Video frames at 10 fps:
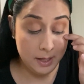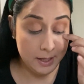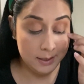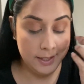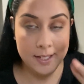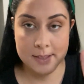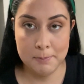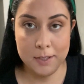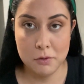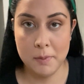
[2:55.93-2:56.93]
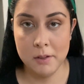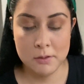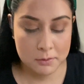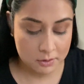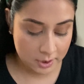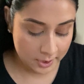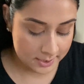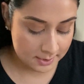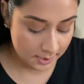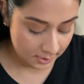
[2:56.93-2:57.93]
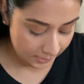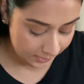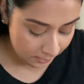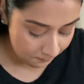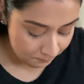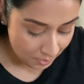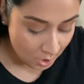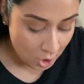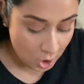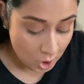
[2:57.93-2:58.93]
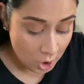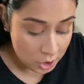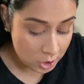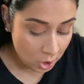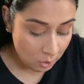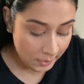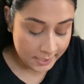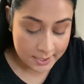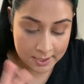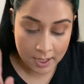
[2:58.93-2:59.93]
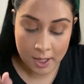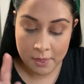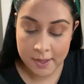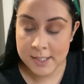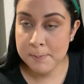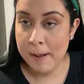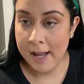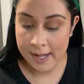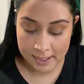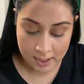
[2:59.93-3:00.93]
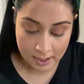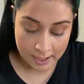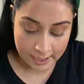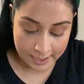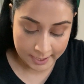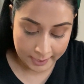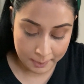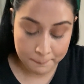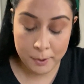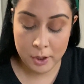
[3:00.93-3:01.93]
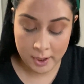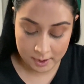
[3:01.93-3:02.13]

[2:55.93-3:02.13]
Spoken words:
at least más o menos, so that you guys can get an idea. So in this bag, I put